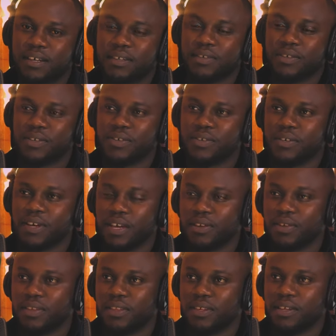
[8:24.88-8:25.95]
Yeah. So
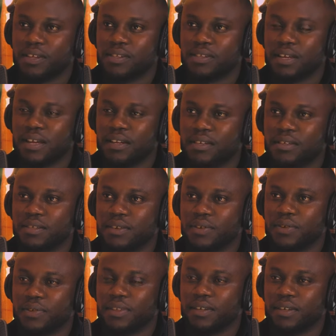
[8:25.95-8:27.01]
I don't think entirely it's
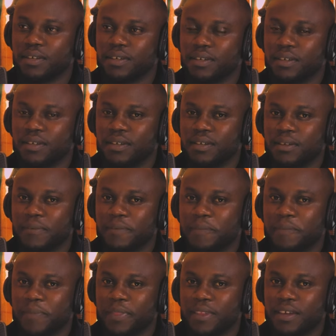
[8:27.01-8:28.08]
a good thing.
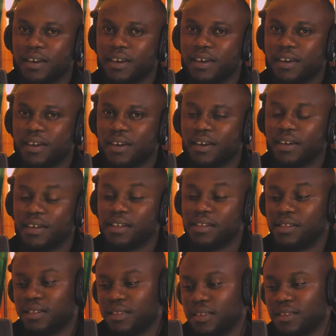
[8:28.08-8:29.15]

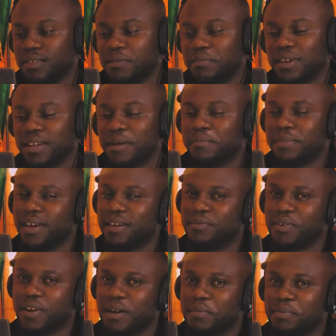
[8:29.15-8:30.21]
The same can
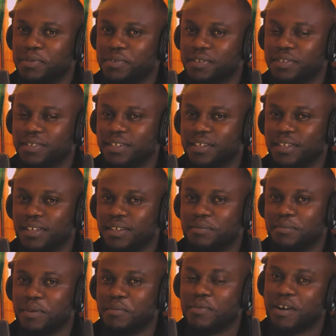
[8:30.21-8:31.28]
apply for apples.
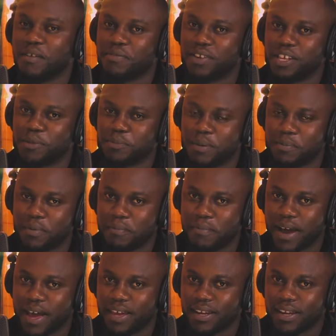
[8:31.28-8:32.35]
Maybe we have less people
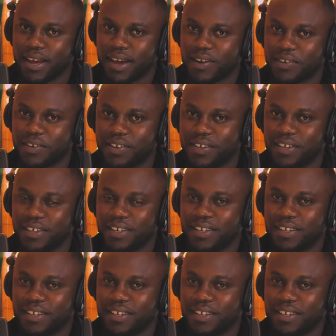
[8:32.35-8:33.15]
buying now.